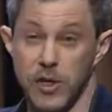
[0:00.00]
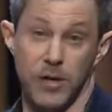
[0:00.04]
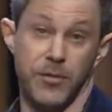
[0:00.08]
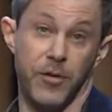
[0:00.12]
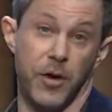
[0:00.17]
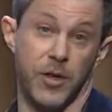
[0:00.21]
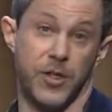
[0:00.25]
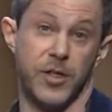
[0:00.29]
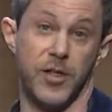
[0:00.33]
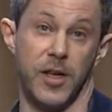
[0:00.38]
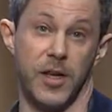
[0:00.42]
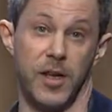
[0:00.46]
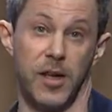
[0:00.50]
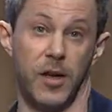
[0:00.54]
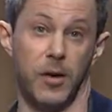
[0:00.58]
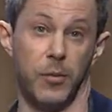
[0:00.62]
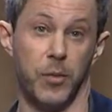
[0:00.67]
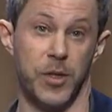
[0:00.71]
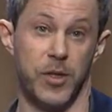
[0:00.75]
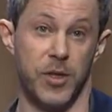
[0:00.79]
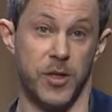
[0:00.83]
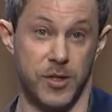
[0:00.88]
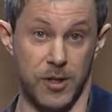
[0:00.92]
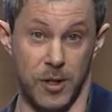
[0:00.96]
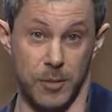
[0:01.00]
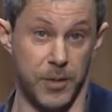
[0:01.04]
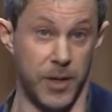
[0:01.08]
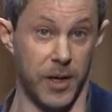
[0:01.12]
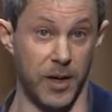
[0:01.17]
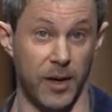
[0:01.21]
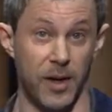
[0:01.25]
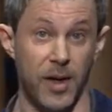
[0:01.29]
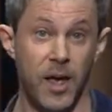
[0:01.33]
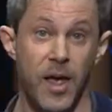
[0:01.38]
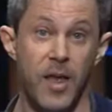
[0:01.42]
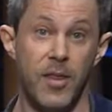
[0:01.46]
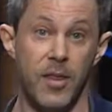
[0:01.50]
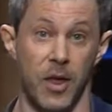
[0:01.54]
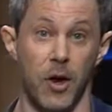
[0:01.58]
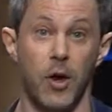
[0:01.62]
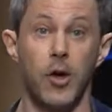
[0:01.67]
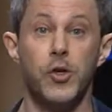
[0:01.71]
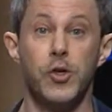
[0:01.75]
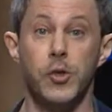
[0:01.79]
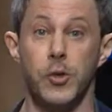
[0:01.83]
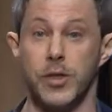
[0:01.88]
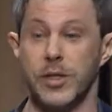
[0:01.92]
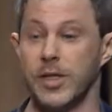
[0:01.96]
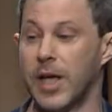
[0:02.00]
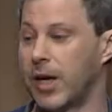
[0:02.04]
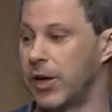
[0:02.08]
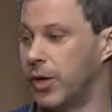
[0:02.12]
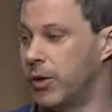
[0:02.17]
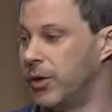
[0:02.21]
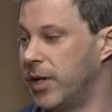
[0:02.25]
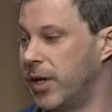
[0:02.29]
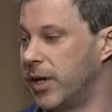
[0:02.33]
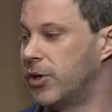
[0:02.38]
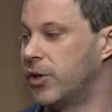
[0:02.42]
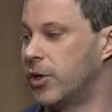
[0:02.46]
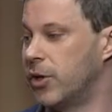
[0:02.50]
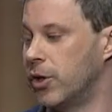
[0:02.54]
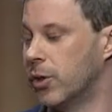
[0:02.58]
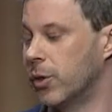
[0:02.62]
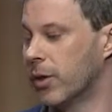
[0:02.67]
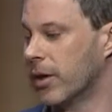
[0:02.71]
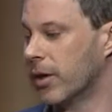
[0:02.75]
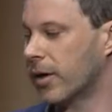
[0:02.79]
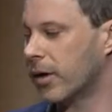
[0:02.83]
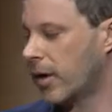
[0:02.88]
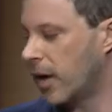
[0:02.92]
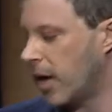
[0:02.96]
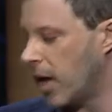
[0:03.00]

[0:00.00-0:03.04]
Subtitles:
of our city, which is something that also is not unique to Newark.